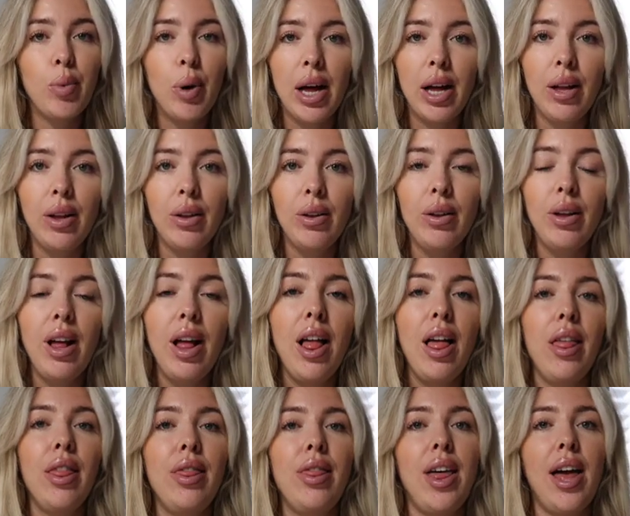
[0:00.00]
well,
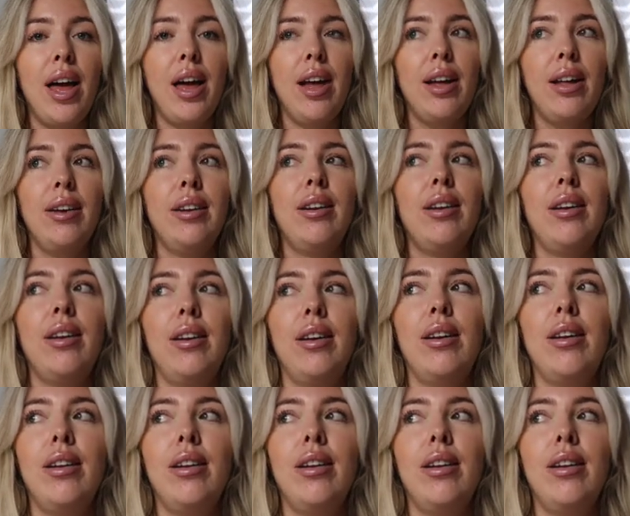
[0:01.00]
then,